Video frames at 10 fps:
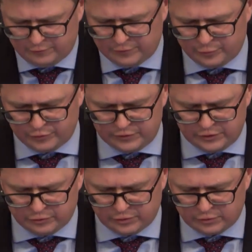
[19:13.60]
of
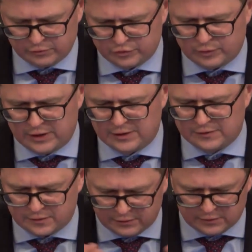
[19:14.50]
procedural
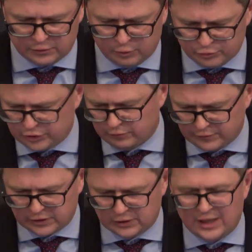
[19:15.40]
constraints and the notion of
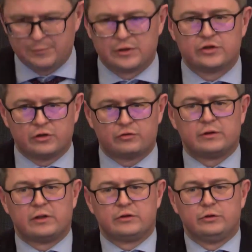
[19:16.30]
the claim,
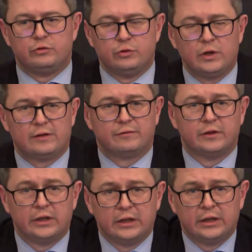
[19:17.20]
etc., that you do have
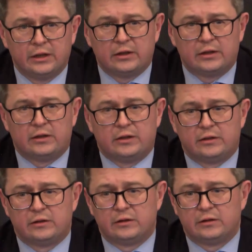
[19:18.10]

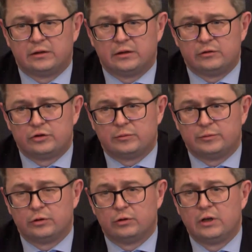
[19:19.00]
in
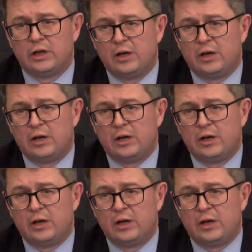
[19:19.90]
German law.